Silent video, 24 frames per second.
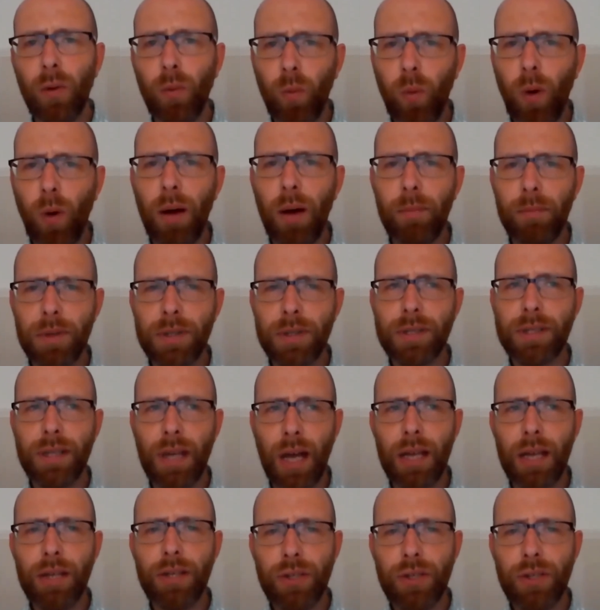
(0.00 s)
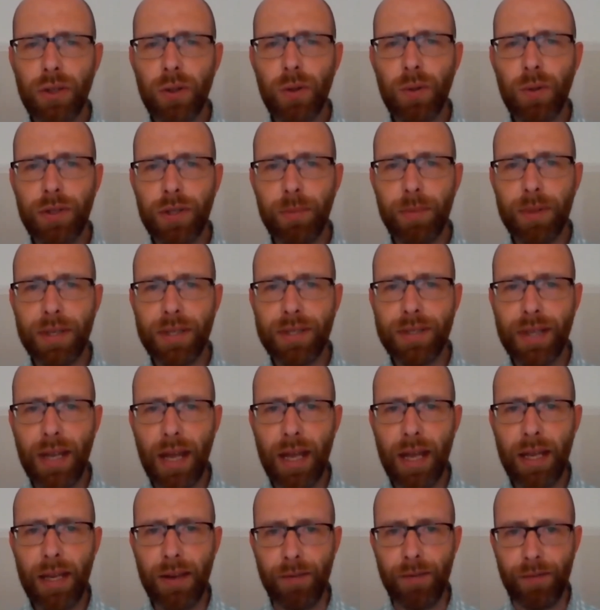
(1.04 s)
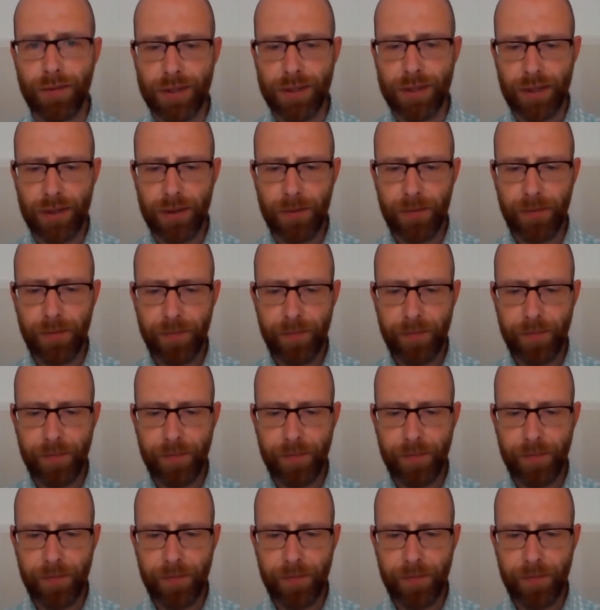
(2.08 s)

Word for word: what must I do to be saved?